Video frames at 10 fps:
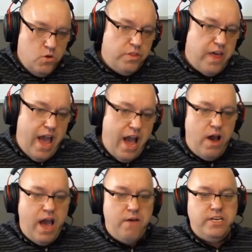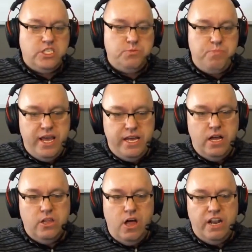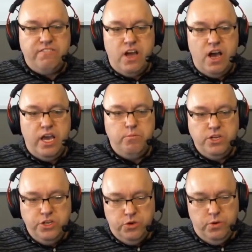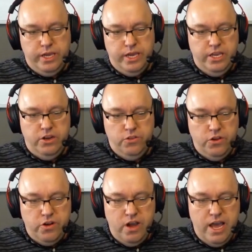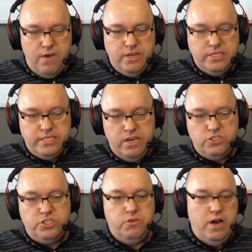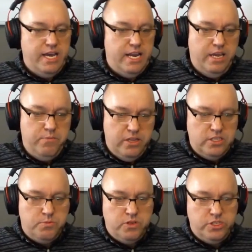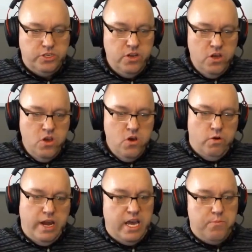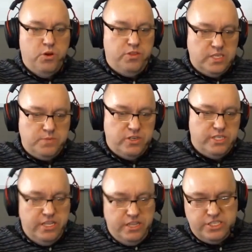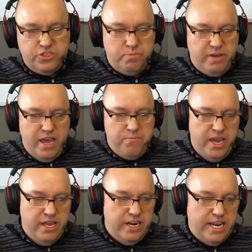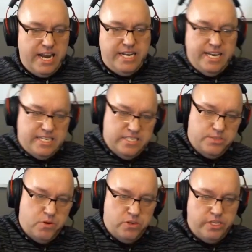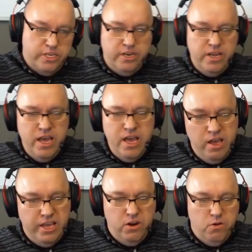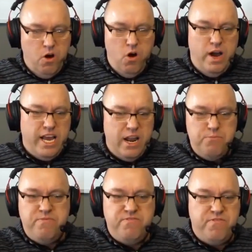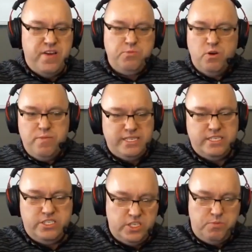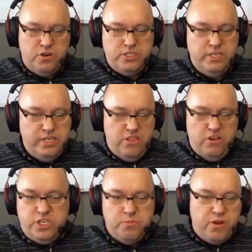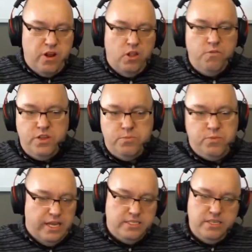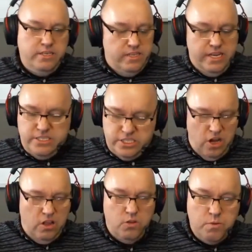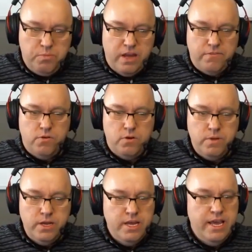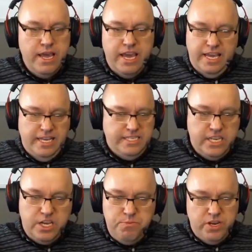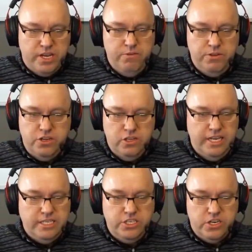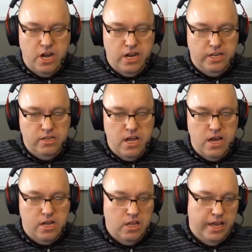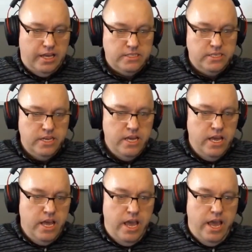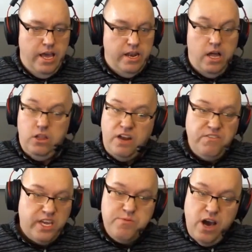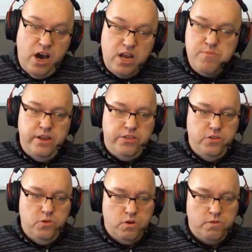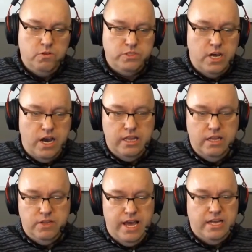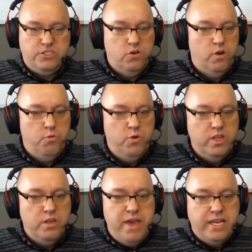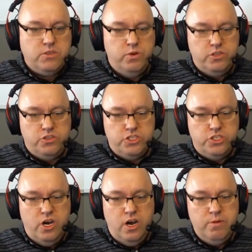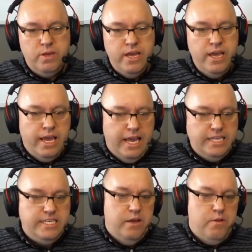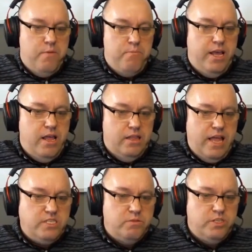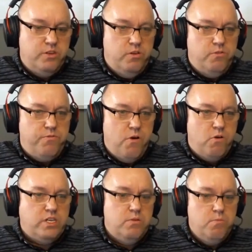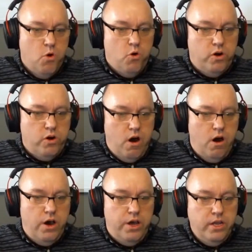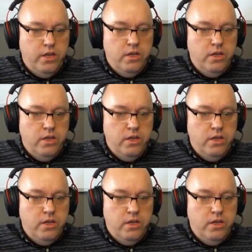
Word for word: without having to spend a lot of time doing it. You know, they're not having to say, oh, shoot, I got to email this person, or I got to put this person in this drip campaign, and I got to text this person, and, you know, oh, I got to Facebook message this person, and they're jumping all over the place. They, it's all in one platform, easy to communicate with your leads and your uh, clients, and a lot of it can be automated through the workflows that HighLevel has. So it really makes a realtor's job easy, and, and may, allows them to focus more on